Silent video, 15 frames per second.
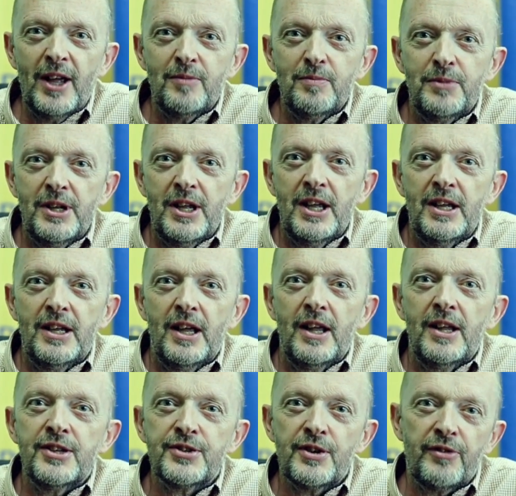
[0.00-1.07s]
MBA
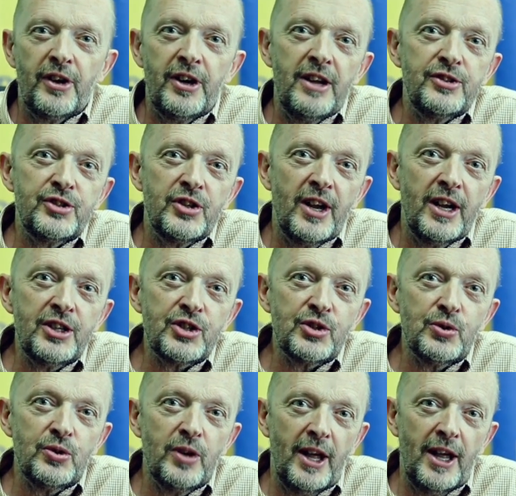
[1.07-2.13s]
is a very international